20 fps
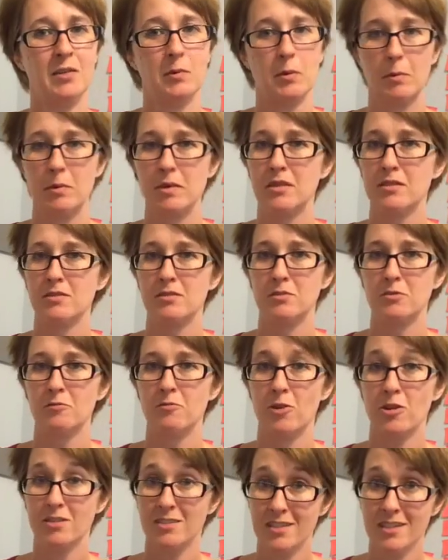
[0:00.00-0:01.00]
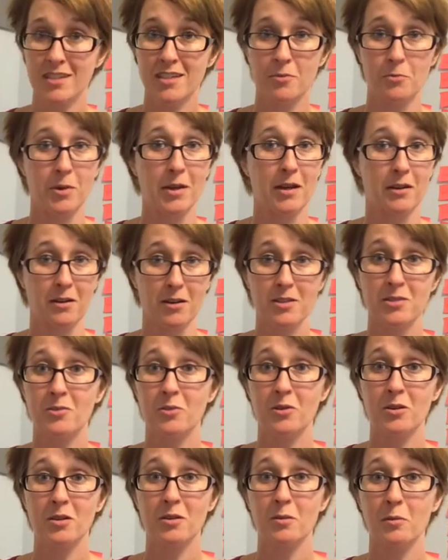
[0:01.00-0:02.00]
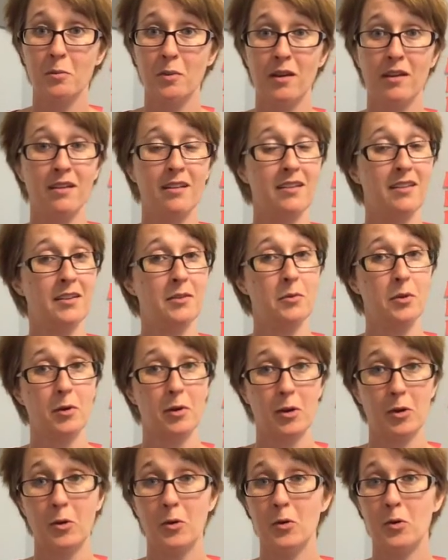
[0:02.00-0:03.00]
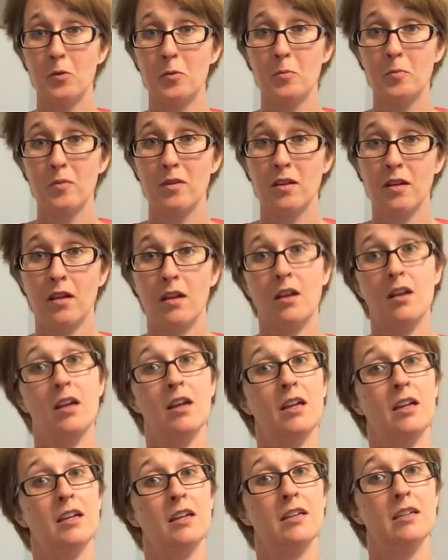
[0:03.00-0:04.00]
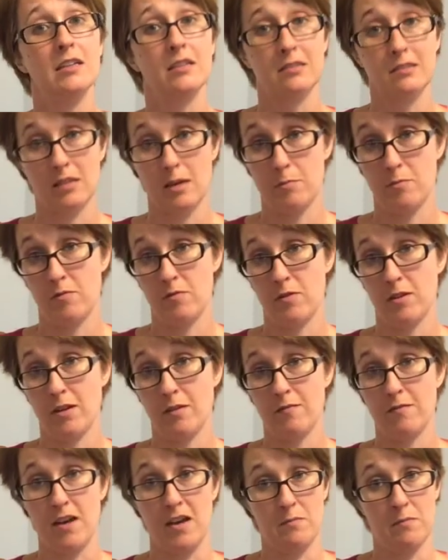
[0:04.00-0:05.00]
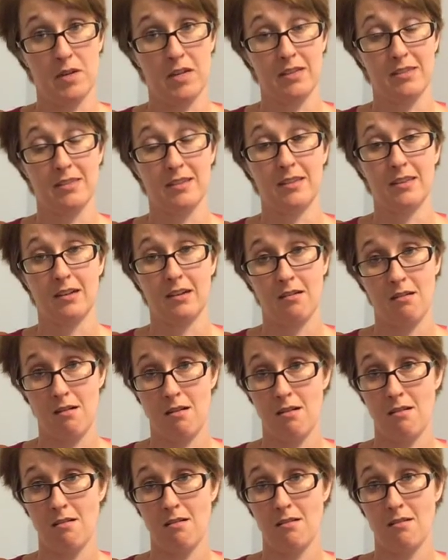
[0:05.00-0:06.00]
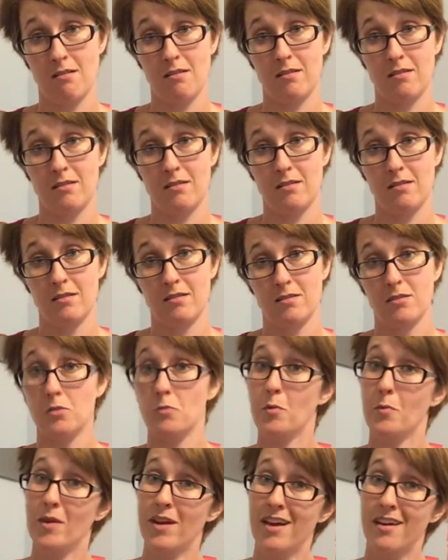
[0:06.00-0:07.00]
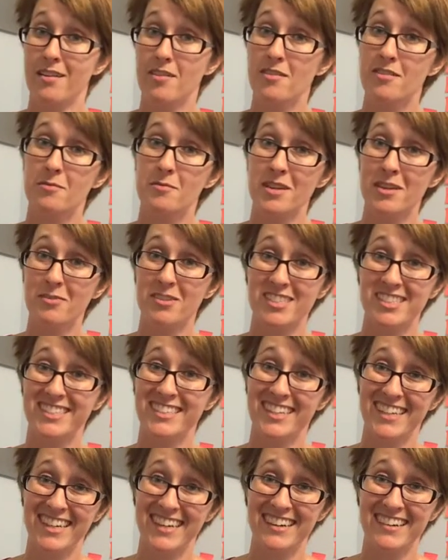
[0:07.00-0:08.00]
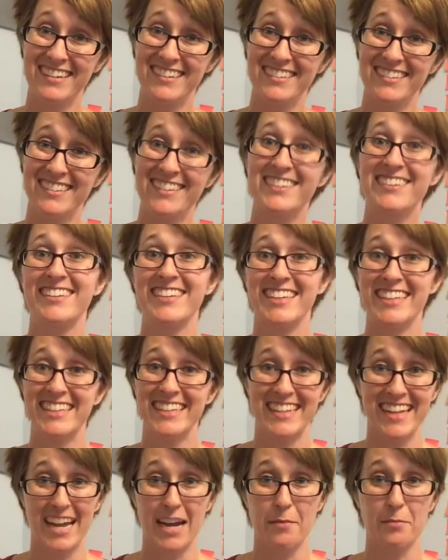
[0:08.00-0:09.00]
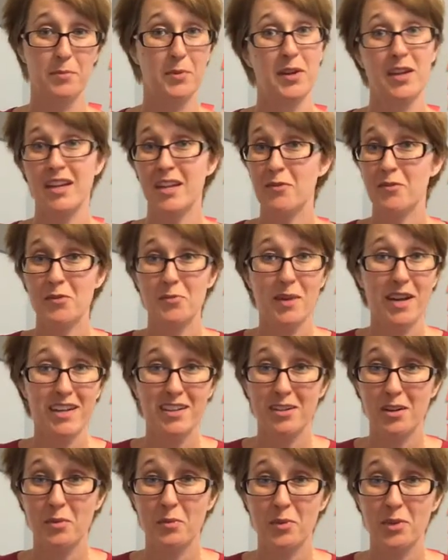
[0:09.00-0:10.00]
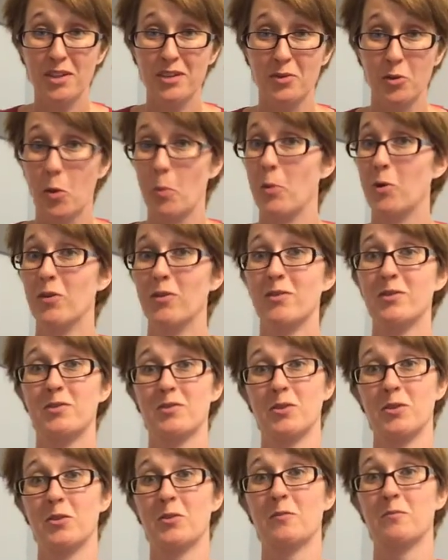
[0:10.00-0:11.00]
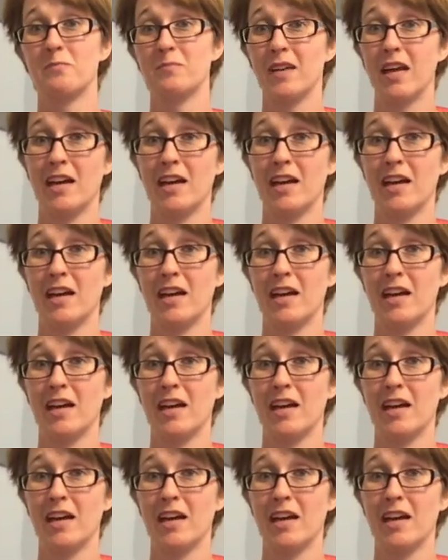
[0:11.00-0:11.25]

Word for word: we went to Frosty and we got our ice cream and then we went home. He slept for like five minutes in the car. So when we got home, he wasn't tired, so he didn't nap. And he was back to complete normal. So